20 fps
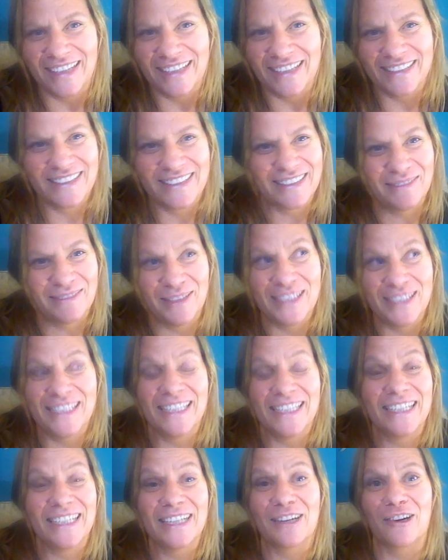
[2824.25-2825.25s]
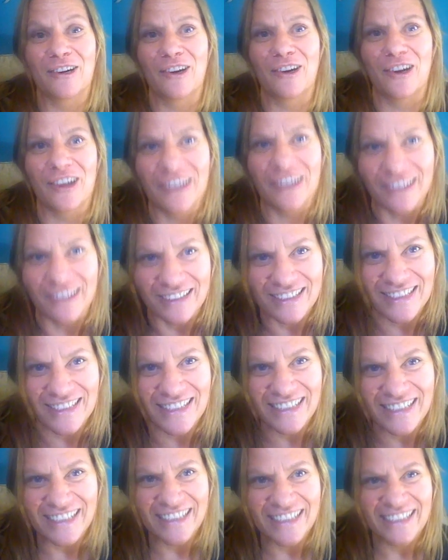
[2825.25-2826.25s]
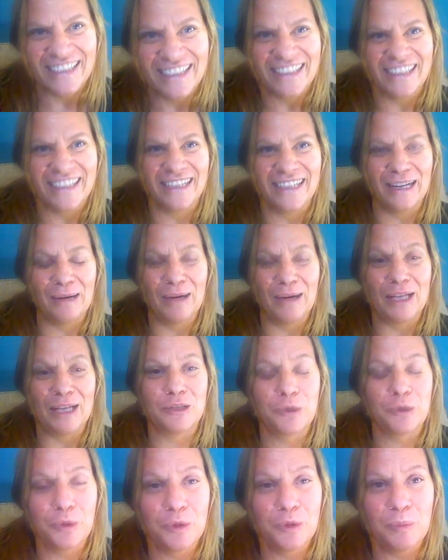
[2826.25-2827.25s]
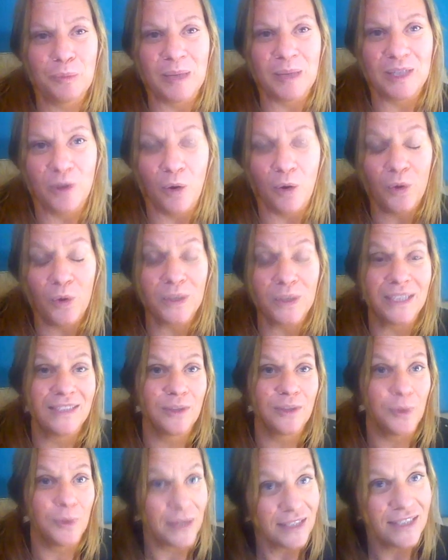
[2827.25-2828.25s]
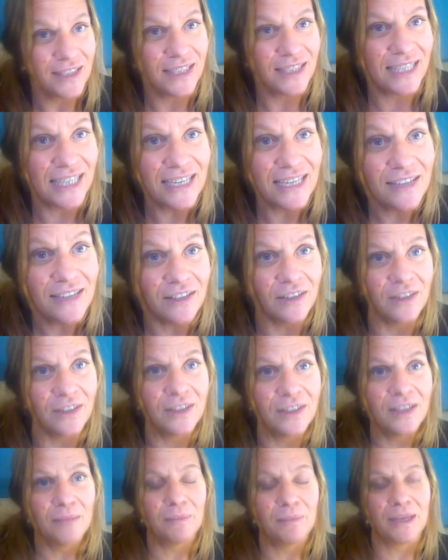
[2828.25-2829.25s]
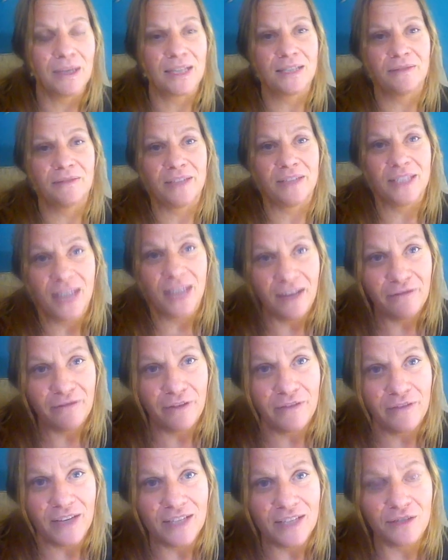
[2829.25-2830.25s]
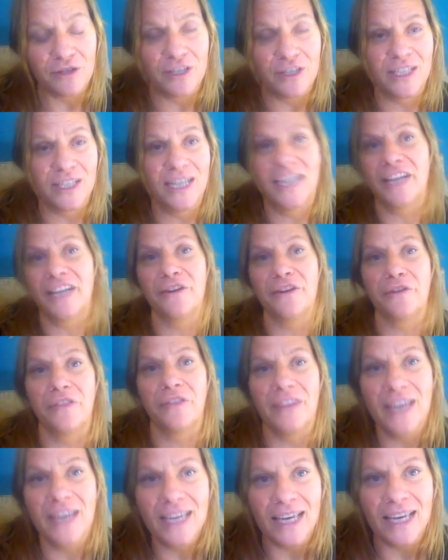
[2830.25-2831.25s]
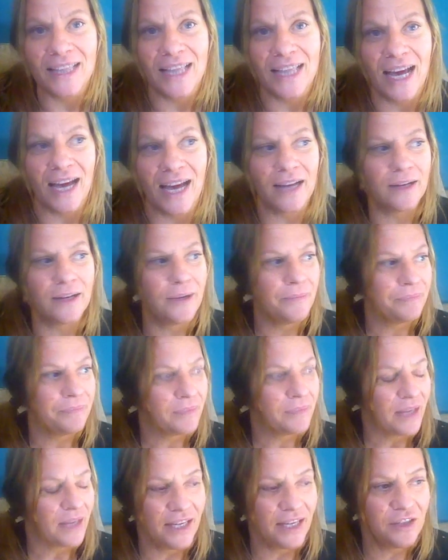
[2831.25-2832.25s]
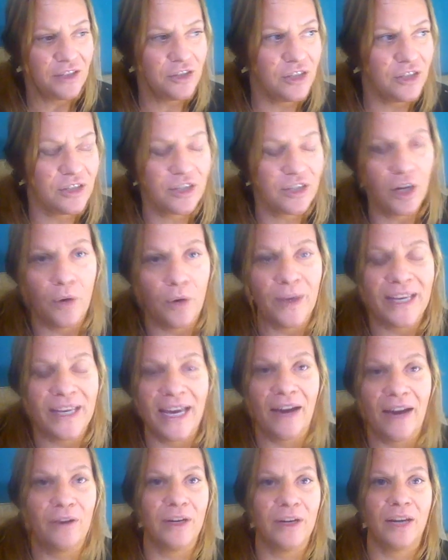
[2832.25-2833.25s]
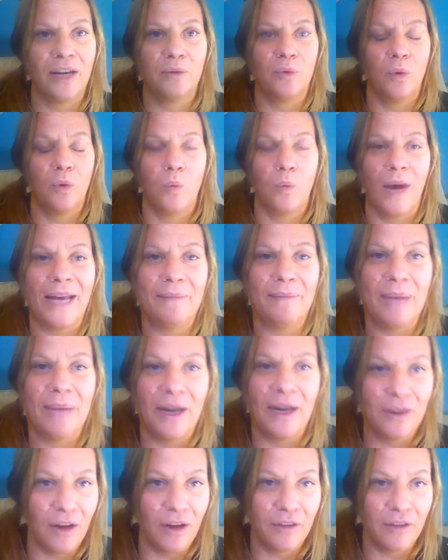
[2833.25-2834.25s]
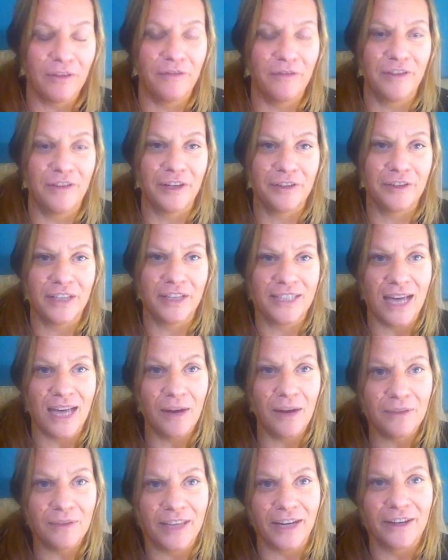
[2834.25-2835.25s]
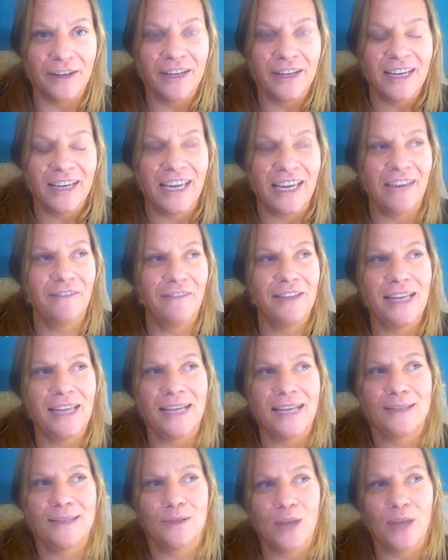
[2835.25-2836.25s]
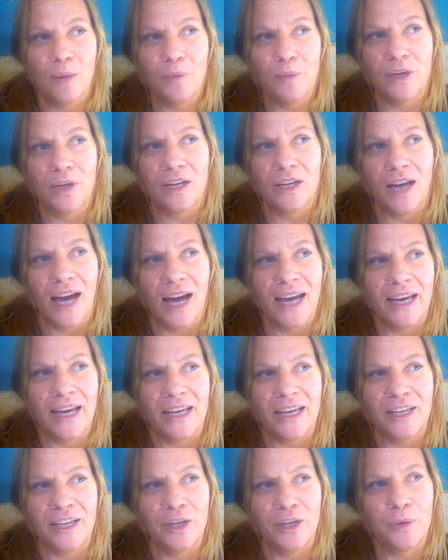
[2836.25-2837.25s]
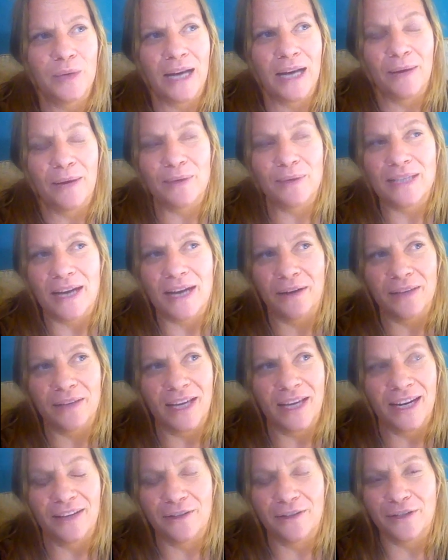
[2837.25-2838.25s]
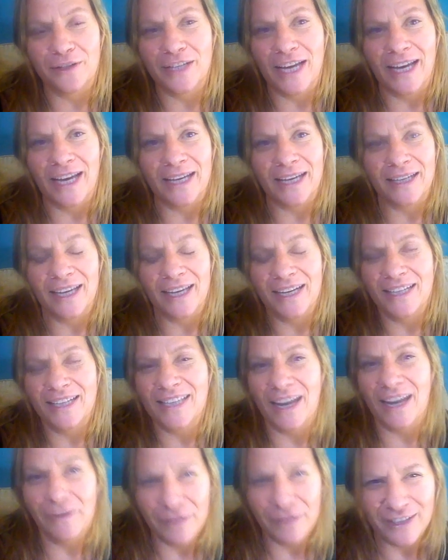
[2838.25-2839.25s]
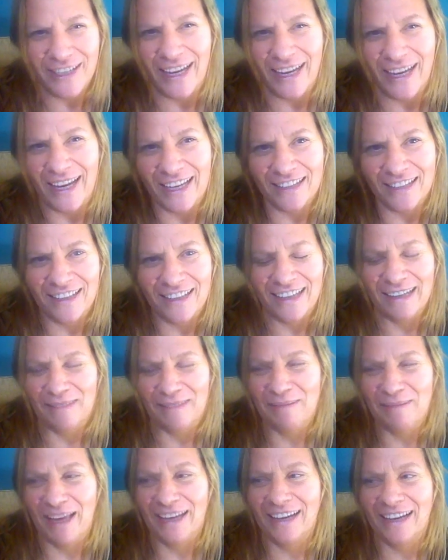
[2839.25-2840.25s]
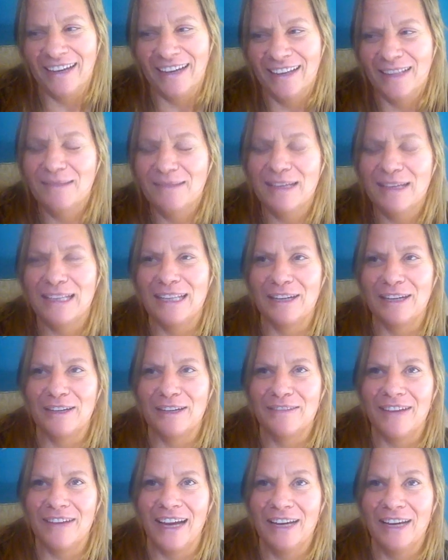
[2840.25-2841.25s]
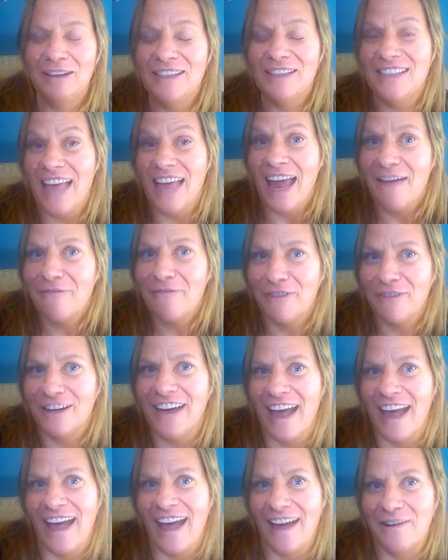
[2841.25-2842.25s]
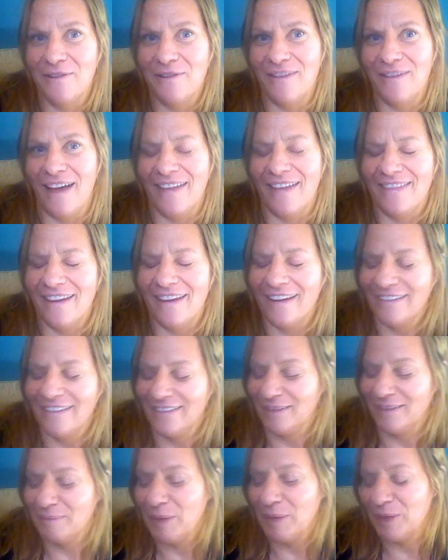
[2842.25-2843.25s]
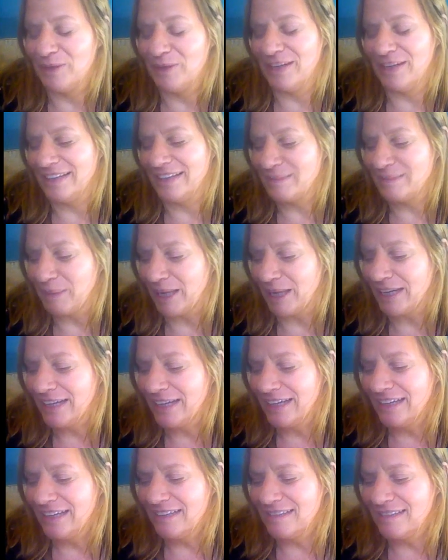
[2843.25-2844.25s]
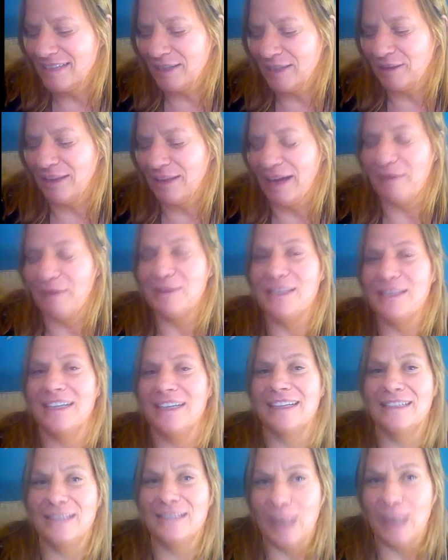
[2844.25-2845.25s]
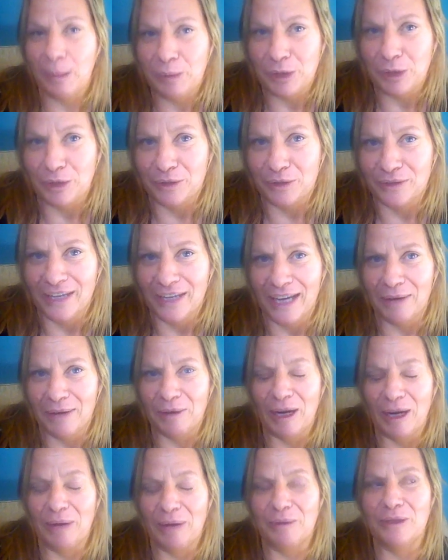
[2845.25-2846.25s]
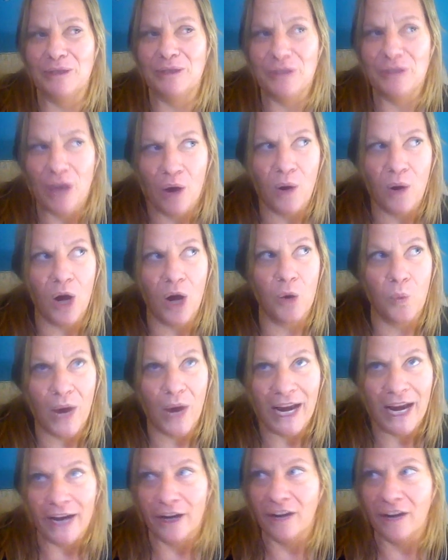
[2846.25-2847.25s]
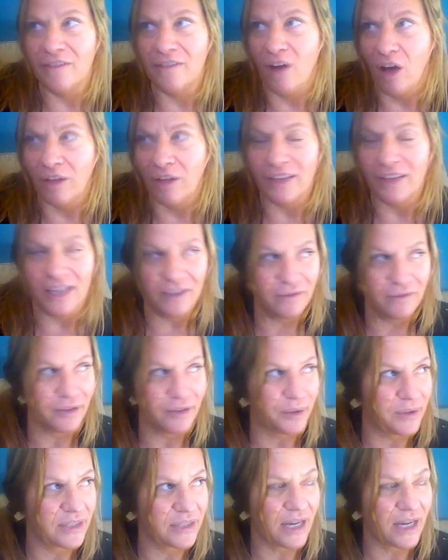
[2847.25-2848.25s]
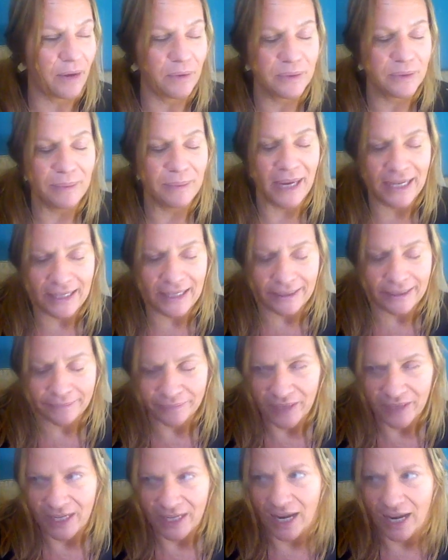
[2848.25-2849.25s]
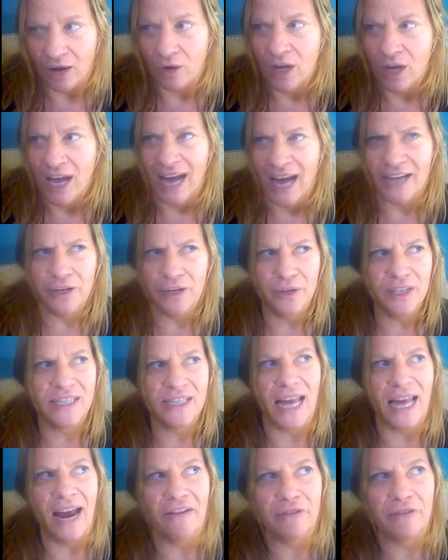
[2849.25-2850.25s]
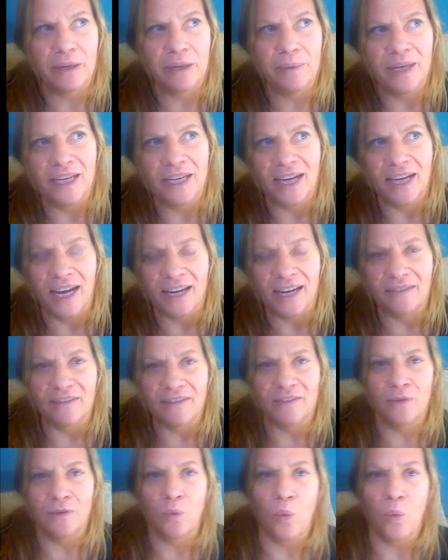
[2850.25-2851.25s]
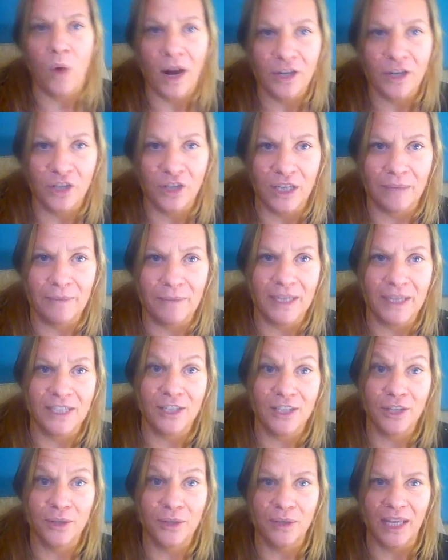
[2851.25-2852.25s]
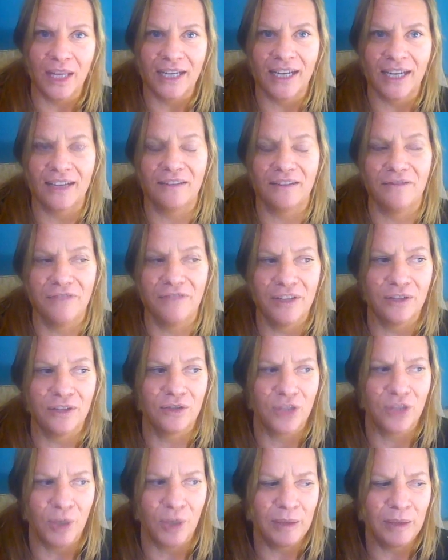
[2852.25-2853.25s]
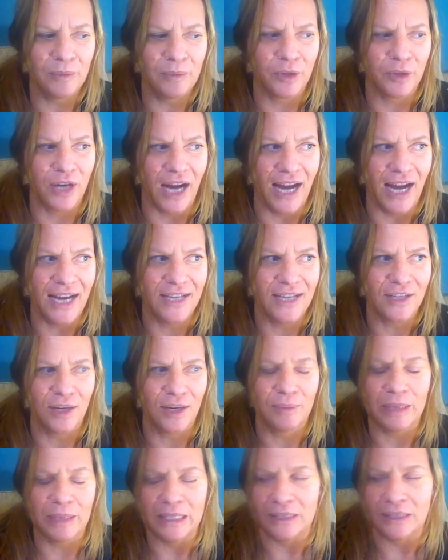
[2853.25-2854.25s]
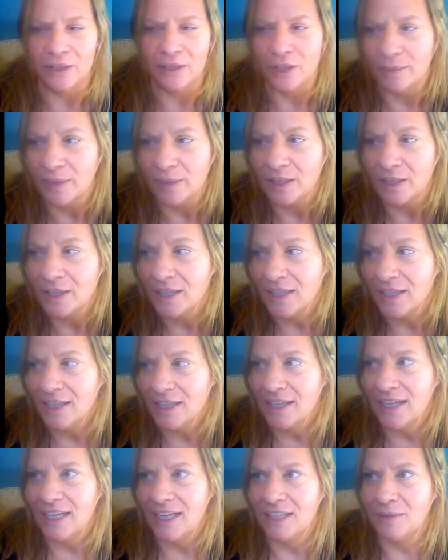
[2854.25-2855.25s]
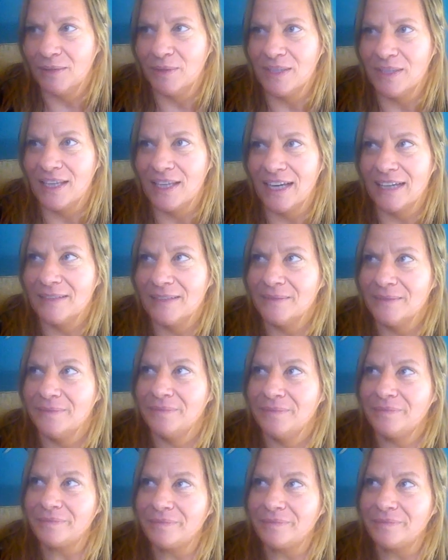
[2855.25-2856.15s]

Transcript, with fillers: things? What's it going to hurt? You know, and truth be told, it's going to heal, because if enough of us are sitting here thinking that, it's just going out and will wipe out all the fear that's out there. Even like someone, I, you know, when I was out that other day, and it's every day, like I'm like, let me clarify. It's every day I do that though, or most days, but still that was an exceptional day where I was so aware of all the influence I was making, and how I noticed everybody kind of even watching me too. Like I could feel so many more eyes on me than normal. And it was like